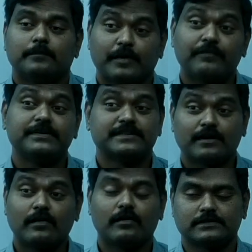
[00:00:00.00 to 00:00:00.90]
profits
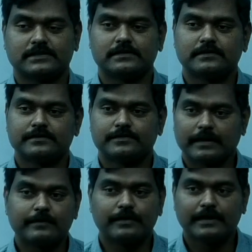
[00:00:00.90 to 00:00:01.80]
or loss. So
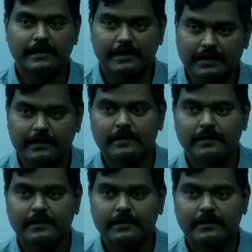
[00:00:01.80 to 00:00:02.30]
I am going to take.